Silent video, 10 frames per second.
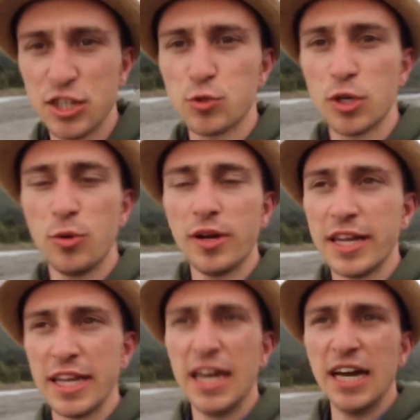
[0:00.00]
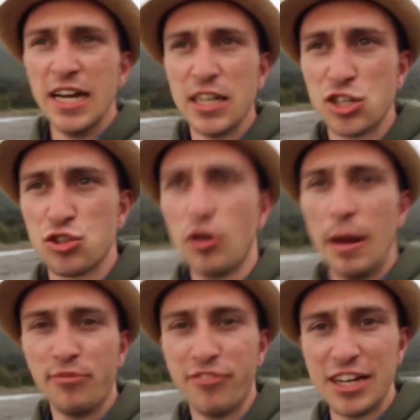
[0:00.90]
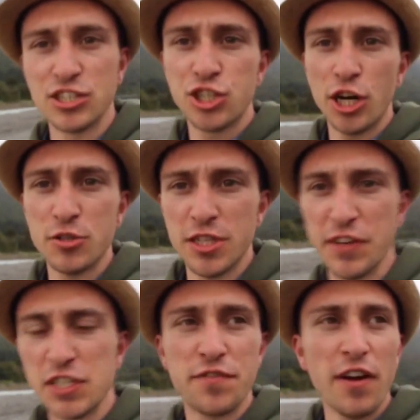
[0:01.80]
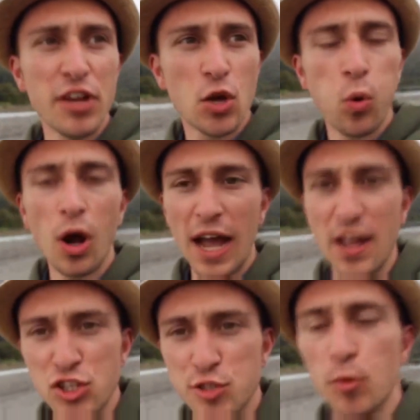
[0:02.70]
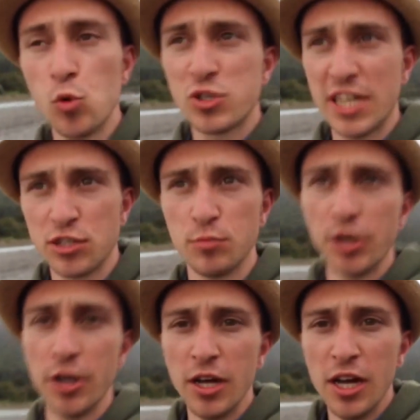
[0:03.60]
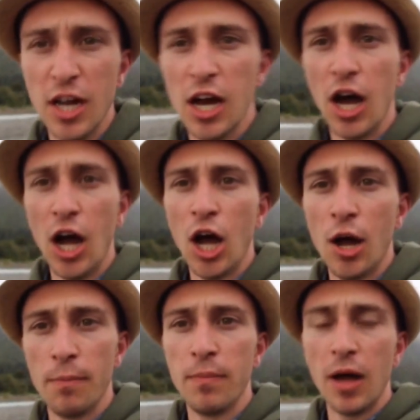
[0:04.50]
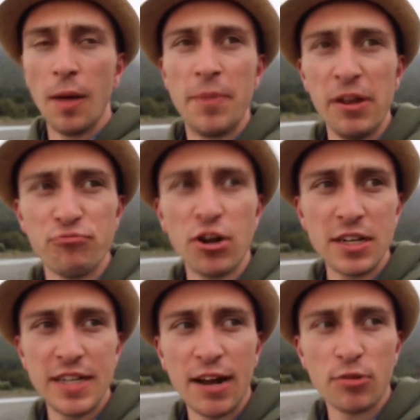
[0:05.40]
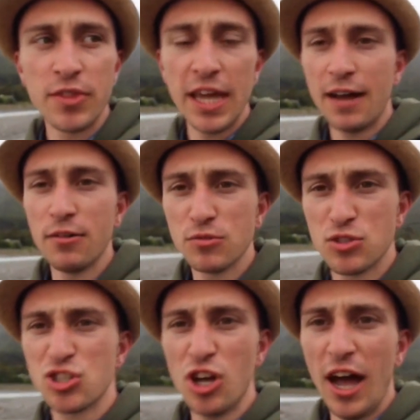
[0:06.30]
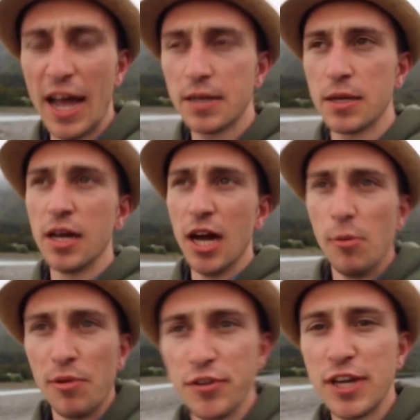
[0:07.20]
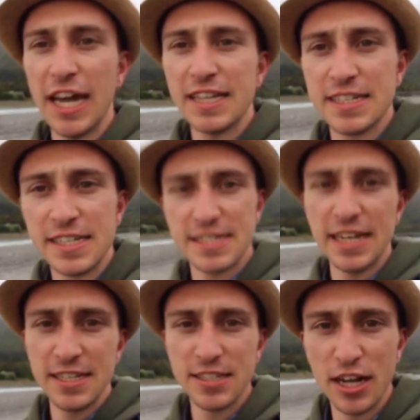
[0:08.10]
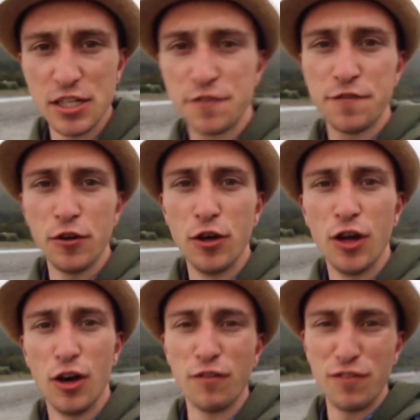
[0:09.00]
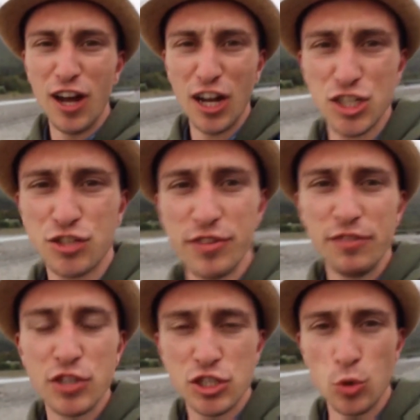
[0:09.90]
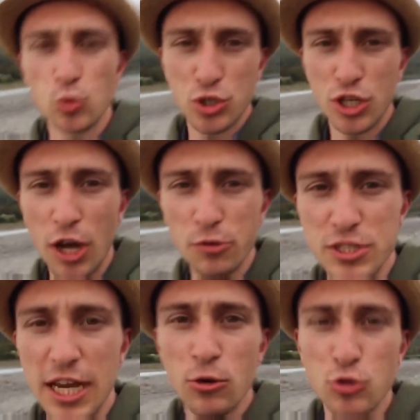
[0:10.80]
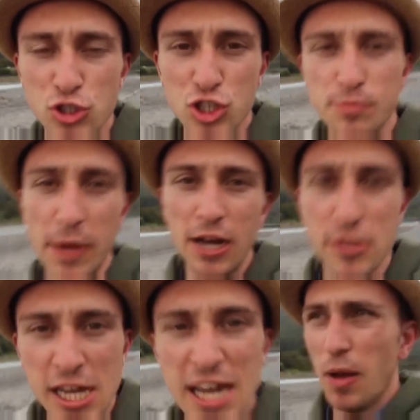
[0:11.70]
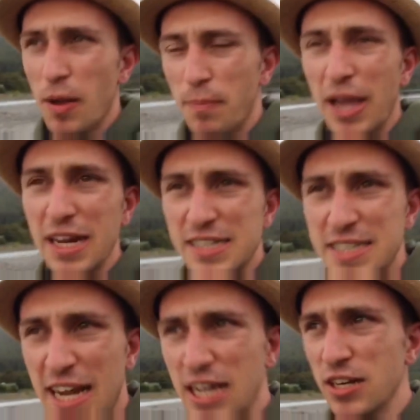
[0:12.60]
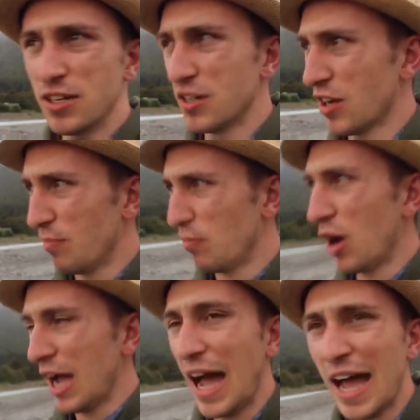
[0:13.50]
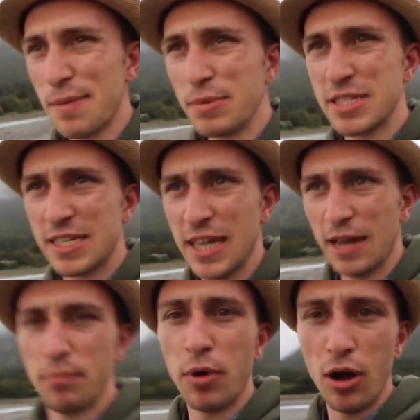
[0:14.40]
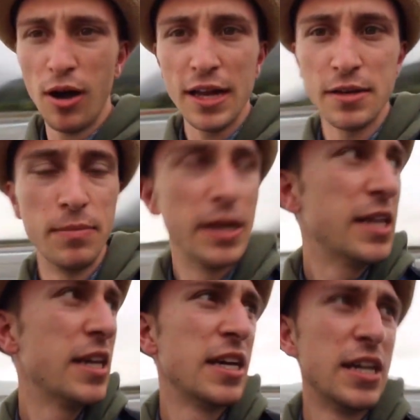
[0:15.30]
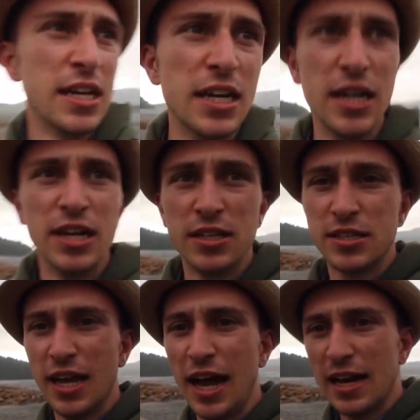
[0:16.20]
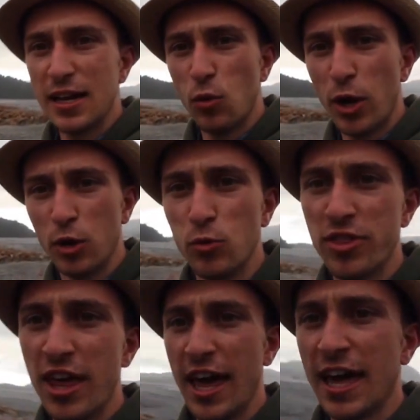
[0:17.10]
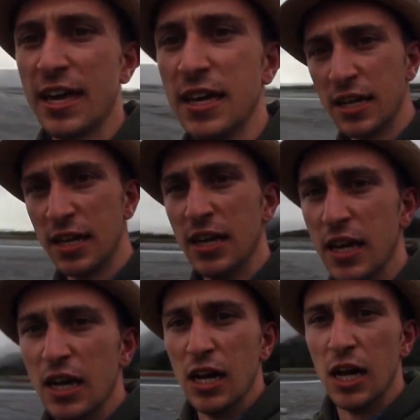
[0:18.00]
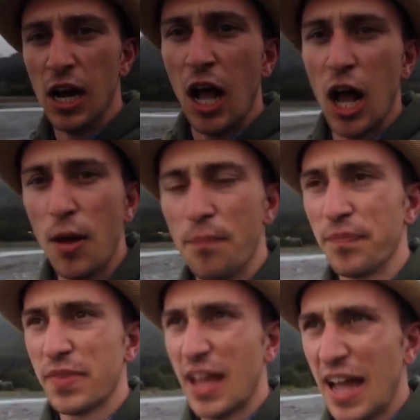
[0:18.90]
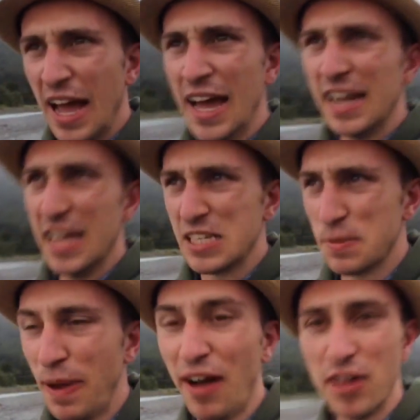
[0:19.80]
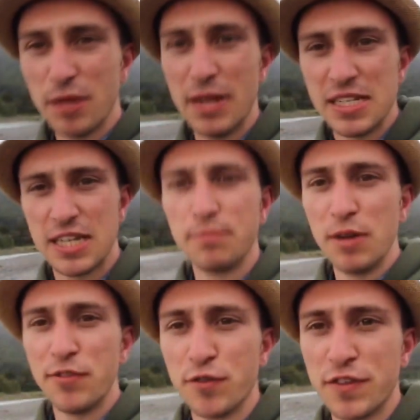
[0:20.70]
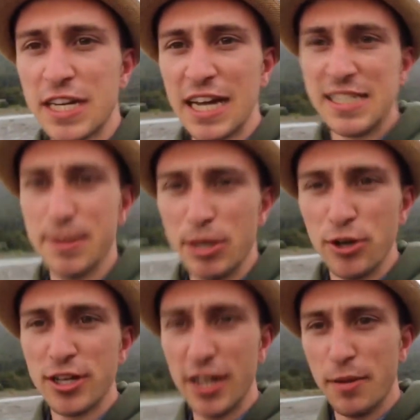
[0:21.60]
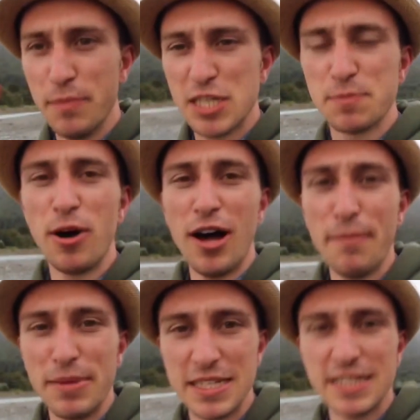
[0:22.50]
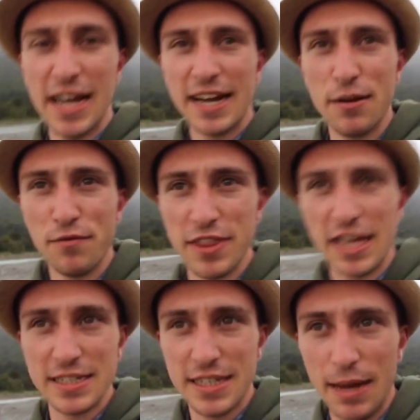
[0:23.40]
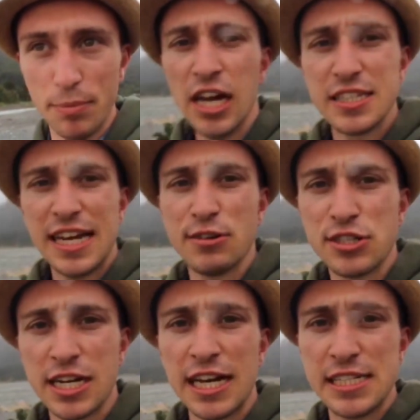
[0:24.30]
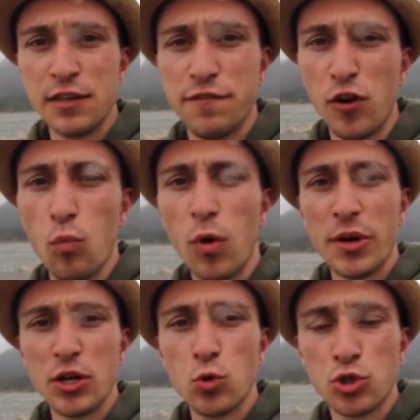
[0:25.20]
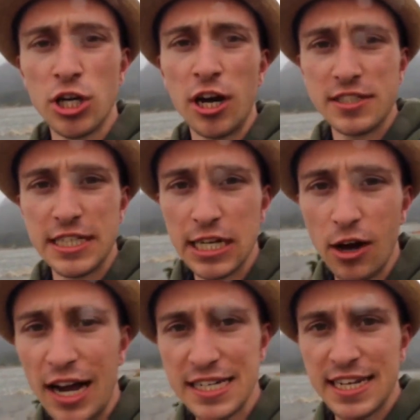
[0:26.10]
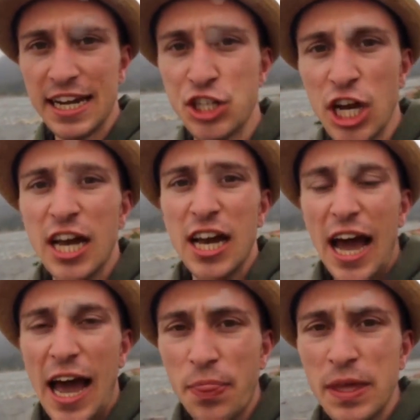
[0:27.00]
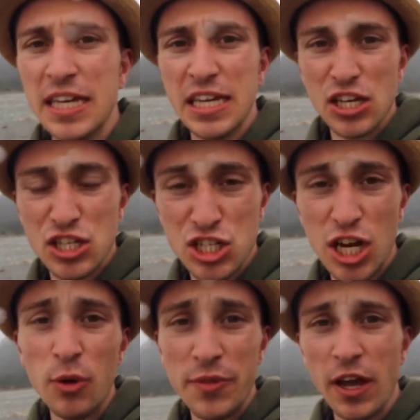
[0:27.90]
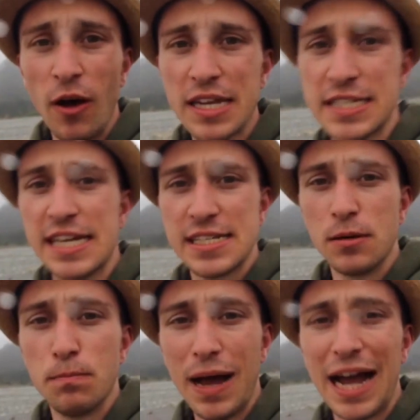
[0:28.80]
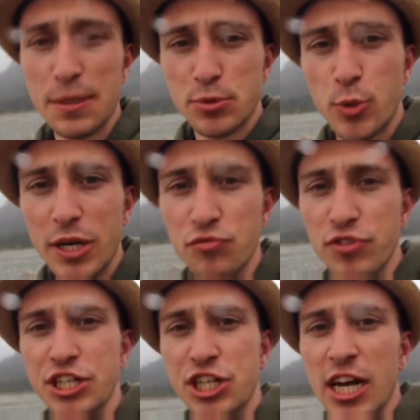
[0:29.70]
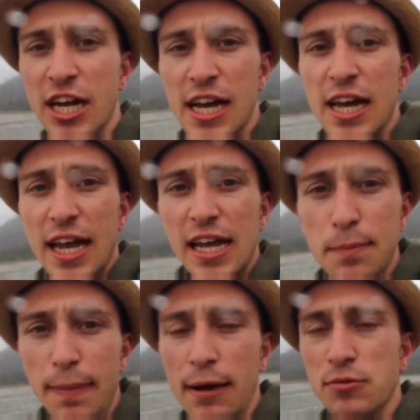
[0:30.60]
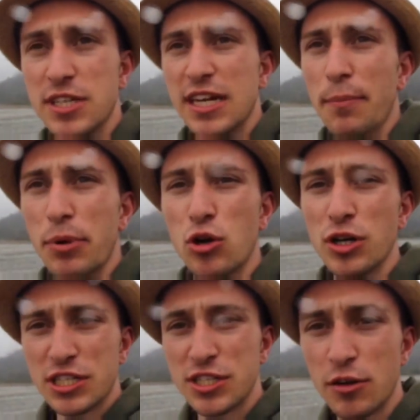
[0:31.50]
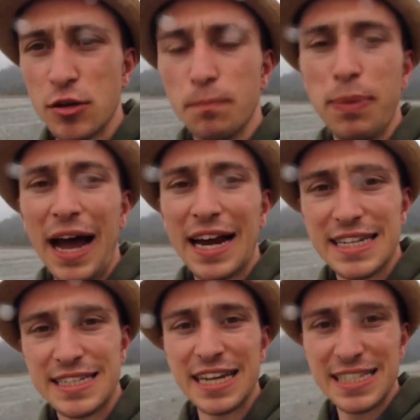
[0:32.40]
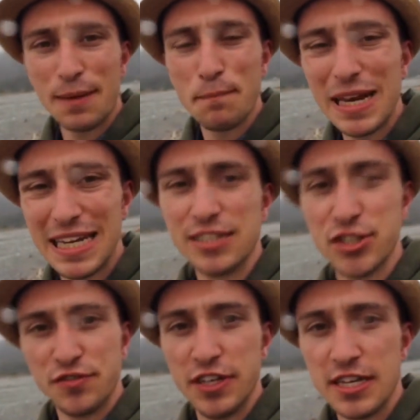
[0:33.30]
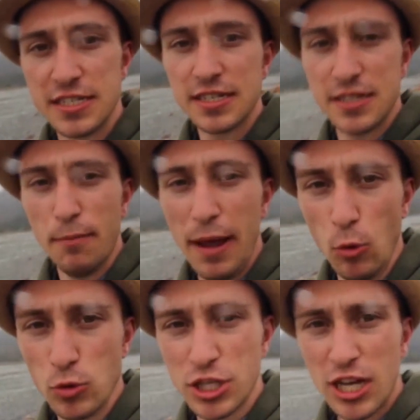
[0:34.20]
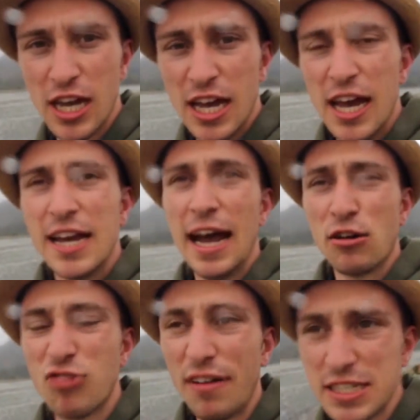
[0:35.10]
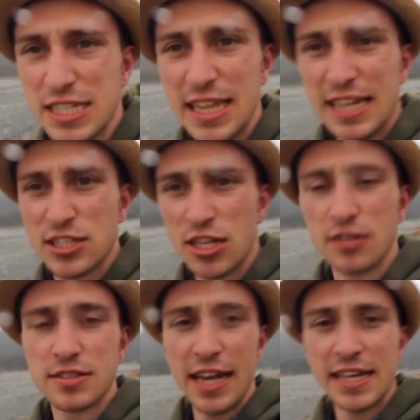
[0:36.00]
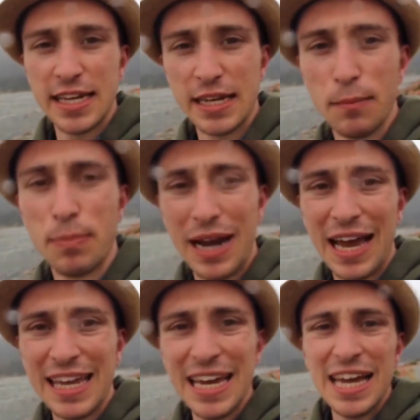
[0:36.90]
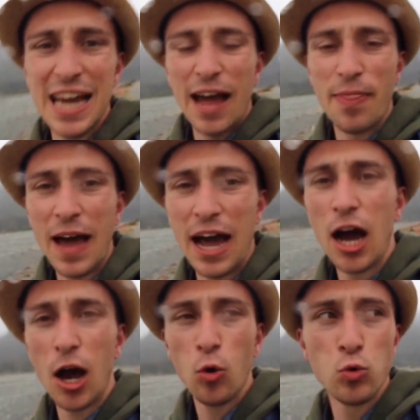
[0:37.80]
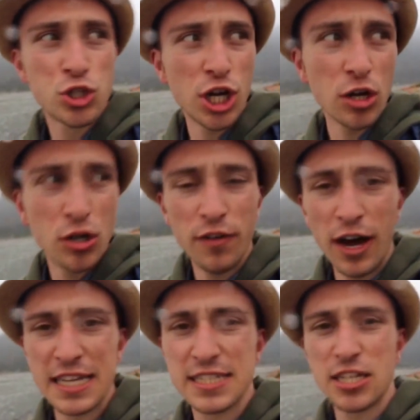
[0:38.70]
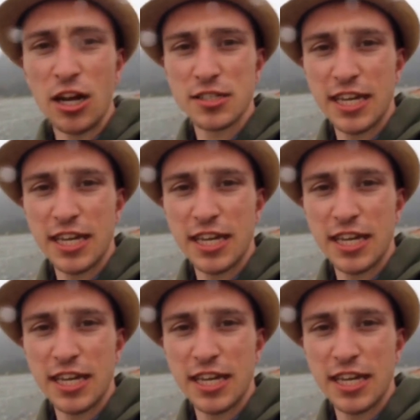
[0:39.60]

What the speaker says: I just want to quickly describe Franz Josef. It's a very quiet and small settlement, a bit run down on the outside. If you get into the centre, it's full of luxury resorts and hotels and spas. But in a second, my aim is to get behind me to that little hill there. And it's apparently meant to give me a view of the glacier, but looking at the mist behind me today, I don't think that's going to happen. So how does a glacier form? Well, it all starts in an ice age, and the snow and the ice gets compact between a ridge in a mountain, and because it's so compact, it takes millions of years to melt. Now, gravity then starts taking play, and that whole chunk of ice starts